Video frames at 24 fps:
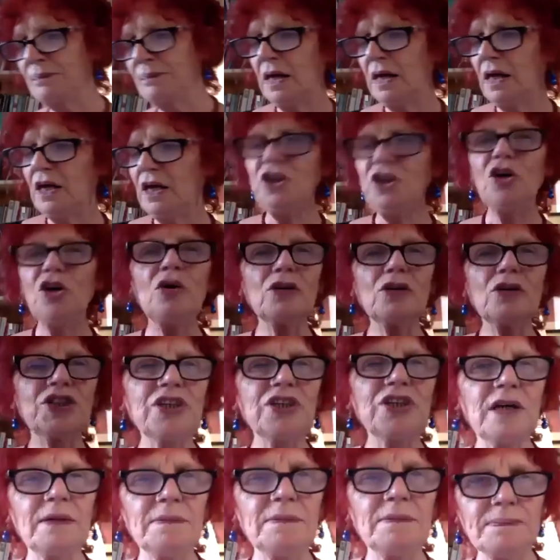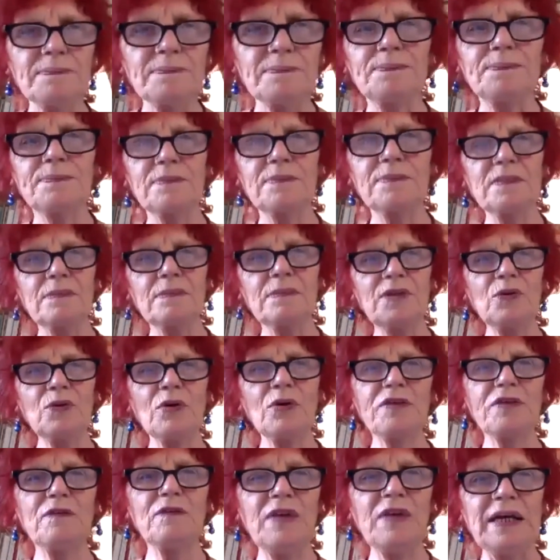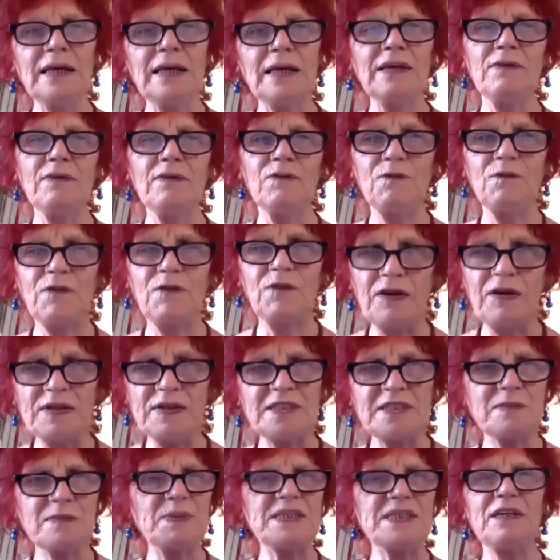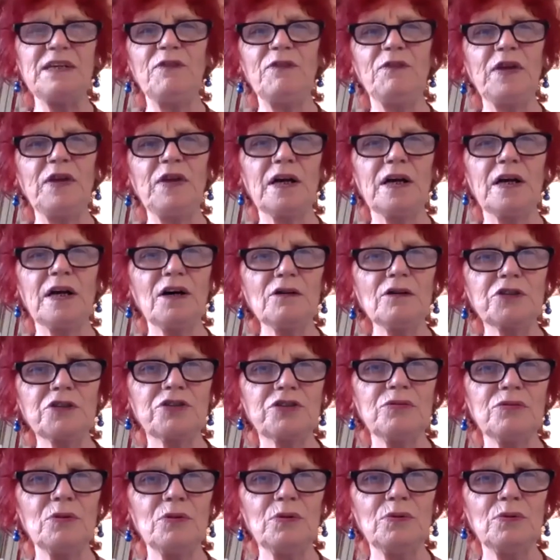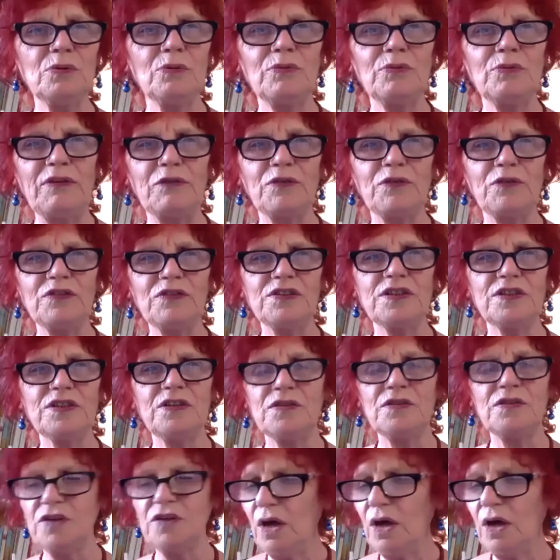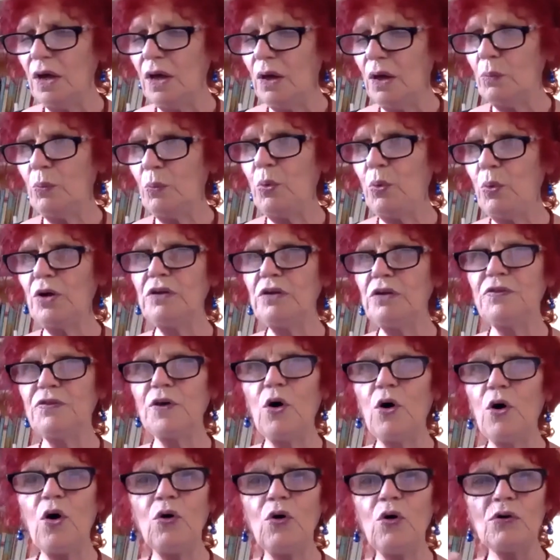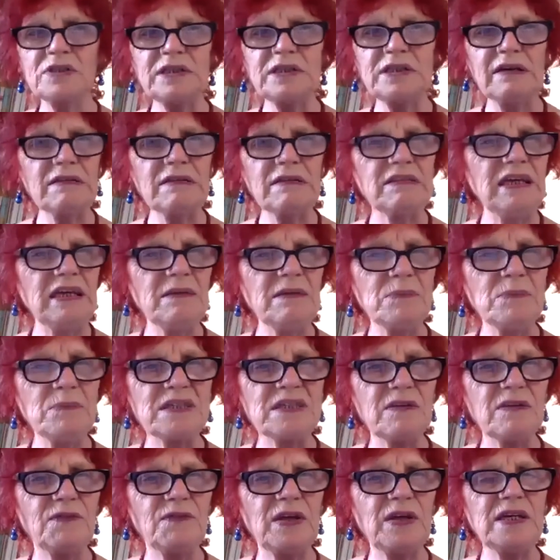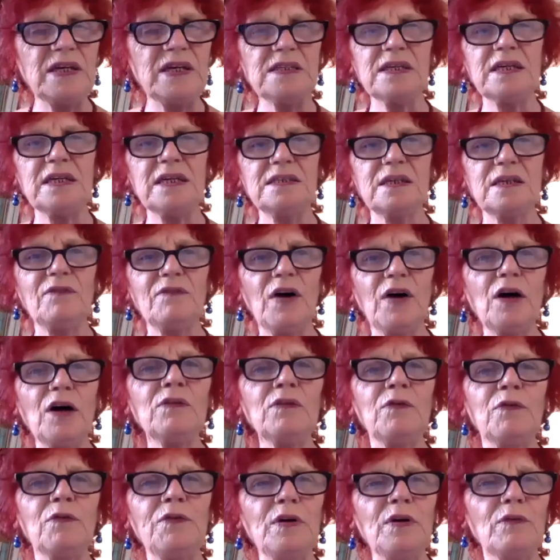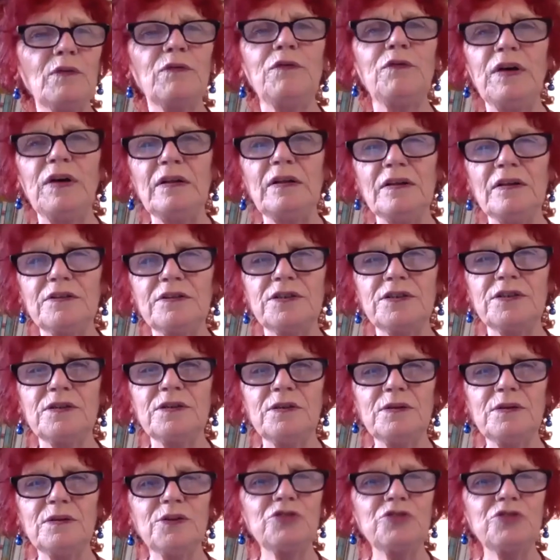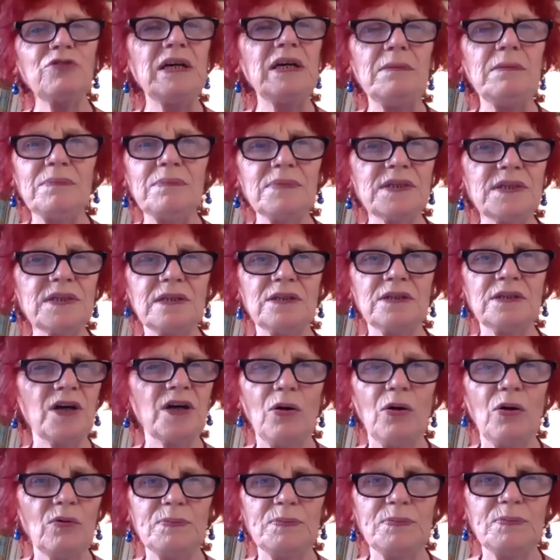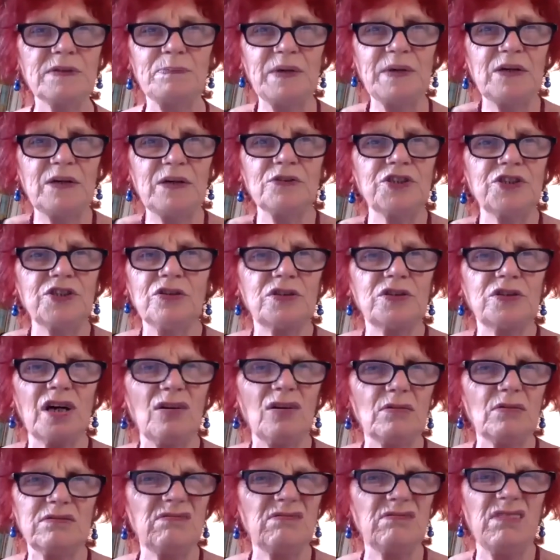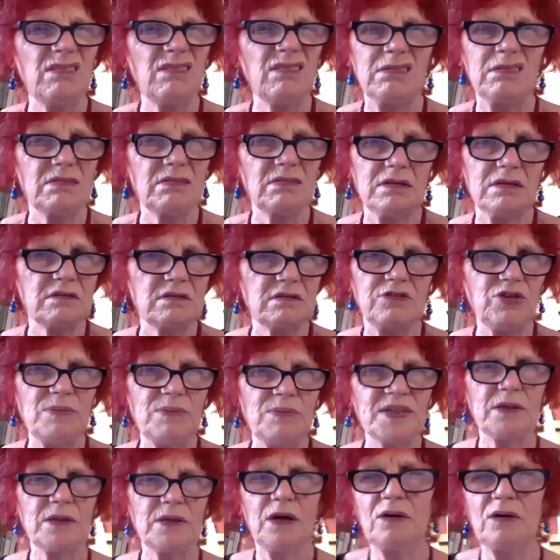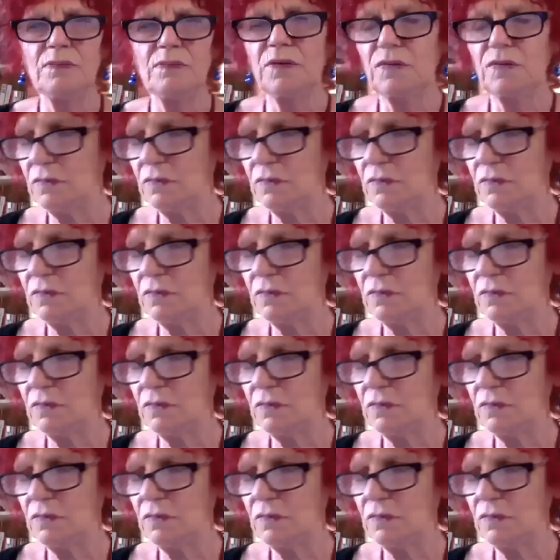Yorkshire. North of England, very specific cultural references. One of the haunting themes is of unfulfilled dreams and hopes, because you're told new dreams and hopes.